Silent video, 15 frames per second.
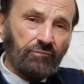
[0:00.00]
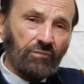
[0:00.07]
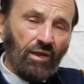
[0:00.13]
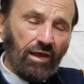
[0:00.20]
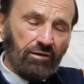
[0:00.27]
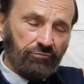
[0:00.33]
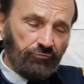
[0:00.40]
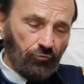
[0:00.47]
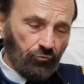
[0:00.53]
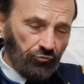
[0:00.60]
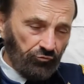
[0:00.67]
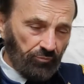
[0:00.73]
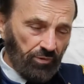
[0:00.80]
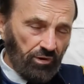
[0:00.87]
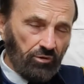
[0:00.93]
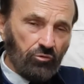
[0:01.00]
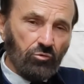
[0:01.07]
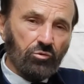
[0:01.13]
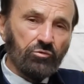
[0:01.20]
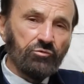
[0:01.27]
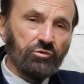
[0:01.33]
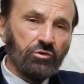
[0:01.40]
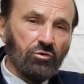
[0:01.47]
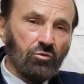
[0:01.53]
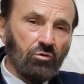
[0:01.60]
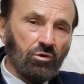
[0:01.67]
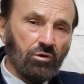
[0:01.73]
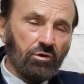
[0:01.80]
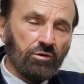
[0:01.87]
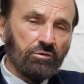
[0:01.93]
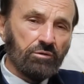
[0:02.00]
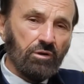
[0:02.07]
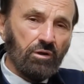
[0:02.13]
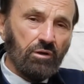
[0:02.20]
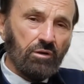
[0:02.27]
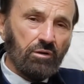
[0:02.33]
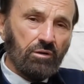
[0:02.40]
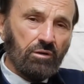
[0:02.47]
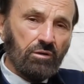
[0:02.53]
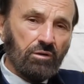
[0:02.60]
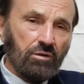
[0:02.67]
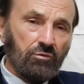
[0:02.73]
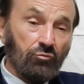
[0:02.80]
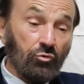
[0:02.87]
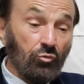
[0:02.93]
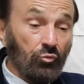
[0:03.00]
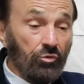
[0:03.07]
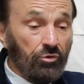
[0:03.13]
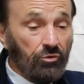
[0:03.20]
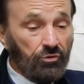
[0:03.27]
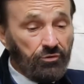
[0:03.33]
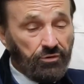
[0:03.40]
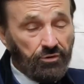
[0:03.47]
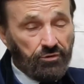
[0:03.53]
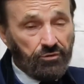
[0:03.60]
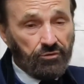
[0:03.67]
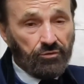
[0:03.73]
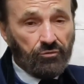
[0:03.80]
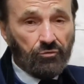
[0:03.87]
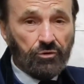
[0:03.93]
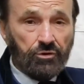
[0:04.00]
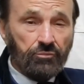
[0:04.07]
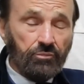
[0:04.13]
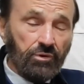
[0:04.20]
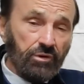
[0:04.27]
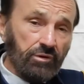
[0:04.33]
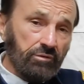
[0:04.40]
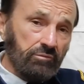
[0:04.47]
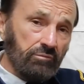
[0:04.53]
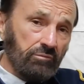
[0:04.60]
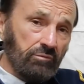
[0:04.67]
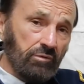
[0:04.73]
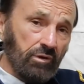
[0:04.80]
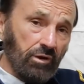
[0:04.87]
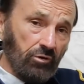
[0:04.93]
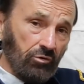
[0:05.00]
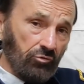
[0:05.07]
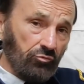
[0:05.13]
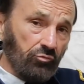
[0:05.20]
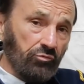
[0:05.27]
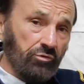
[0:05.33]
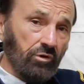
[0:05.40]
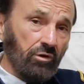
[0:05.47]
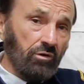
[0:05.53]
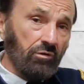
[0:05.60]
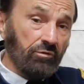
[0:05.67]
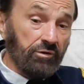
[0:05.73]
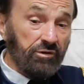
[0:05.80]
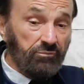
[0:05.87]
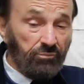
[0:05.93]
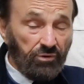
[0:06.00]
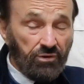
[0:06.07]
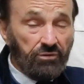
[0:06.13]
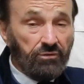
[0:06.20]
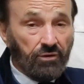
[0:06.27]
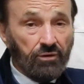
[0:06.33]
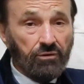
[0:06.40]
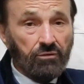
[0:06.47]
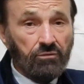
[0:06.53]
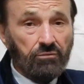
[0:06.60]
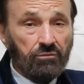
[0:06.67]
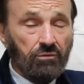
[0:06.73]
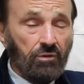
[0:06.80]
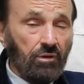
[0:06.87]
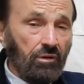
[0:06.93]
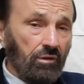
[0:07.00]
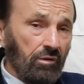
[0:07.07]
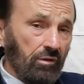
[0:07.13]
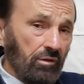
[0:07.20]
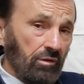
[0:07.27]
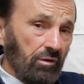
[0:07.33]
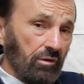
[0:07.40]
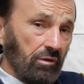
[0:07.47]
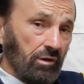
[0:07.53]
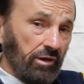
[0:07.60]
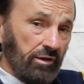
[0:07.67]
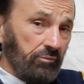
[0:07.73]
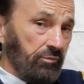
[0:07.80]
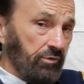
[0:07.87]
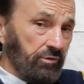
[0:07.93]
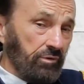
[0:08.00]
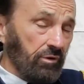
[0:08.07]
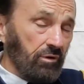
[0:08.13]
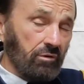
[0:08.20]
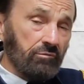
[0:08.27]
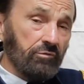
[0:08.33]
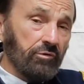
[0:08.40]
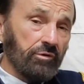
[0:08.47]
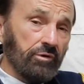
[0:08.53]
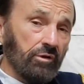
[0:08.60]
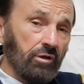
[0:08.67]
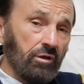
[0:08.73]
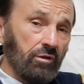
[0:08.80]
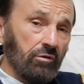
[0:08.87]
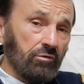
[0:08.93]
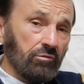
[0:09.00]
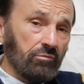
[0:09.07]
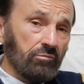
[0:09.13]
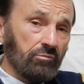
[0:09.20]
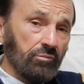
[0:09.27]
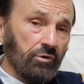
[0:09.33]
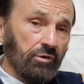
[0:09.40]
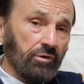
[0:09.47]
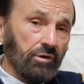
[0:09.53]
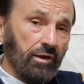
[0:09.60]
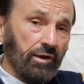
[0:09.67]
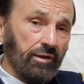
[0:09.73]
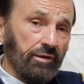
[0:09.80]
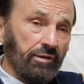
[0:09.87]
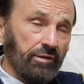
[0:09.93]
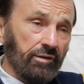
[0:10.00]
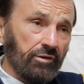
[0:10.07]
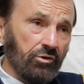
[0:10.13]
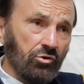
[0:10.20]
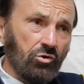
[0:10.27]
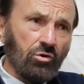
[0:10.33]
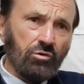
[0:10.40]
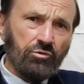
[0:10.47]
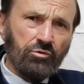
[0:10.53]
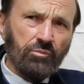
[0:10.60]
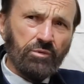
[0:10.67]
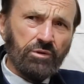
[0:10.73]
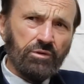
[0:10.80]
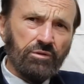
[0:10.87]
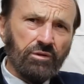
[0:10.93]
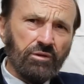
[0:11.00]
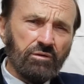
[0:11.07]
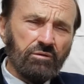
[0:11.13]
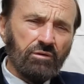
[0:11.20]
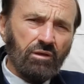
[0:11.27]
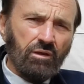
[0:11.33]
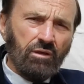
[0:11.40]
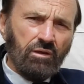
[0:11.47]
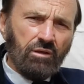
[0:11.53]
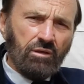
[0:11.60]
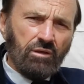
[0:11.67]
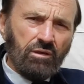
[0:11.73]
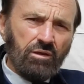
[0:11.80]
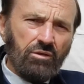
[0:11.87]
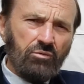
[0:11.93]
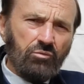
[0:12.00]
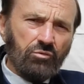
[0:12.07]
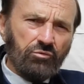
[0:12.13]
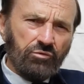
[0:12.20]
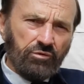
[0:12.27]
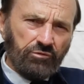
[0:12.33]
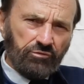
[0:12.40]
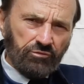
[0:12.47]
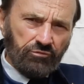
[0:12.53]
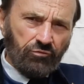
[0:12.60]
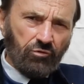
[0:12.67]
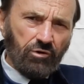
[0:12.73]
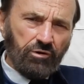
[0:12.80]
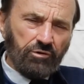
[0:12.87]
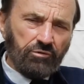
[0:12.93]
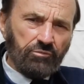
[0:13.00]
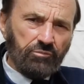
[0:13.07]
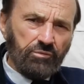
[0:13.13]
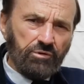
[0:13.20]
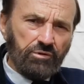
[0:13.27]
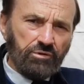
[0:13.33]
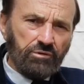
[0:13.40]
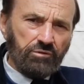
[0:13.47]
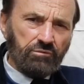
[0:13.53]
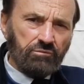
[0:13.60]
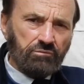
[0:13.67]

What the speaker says: I forced my horse to go on. When we looked into the creek bed, Harris was gone. He'd been there. Hadn't been gone very long. But it occurred to me that he was as afraid of me